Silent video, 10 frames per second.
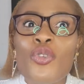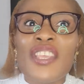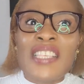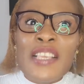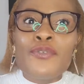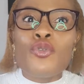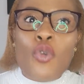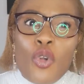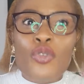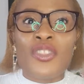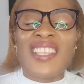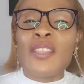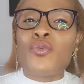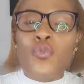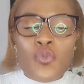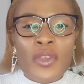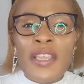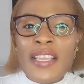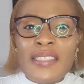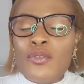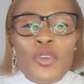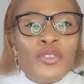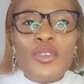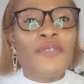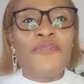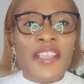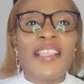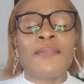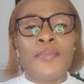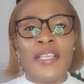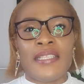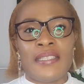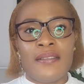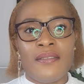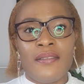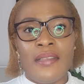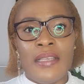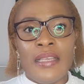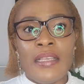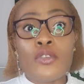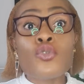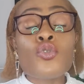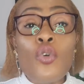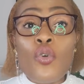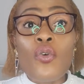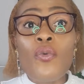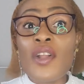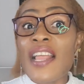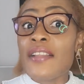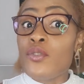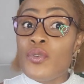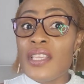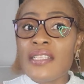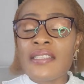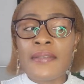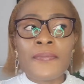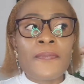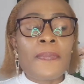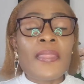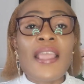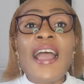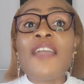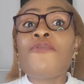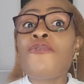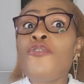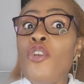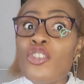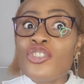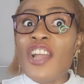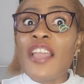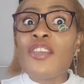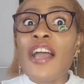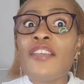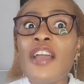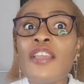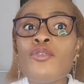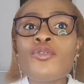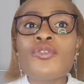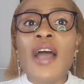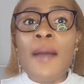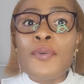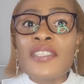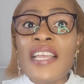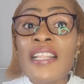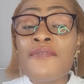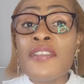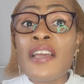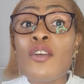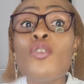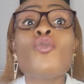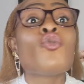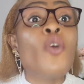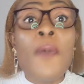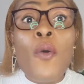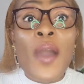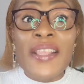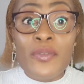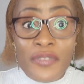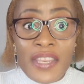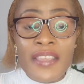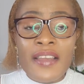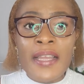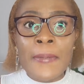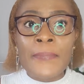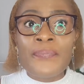It gives you odor. It's going to infect that place. So what I do is I flush. I use apple cider vinegar or normal white vinegar.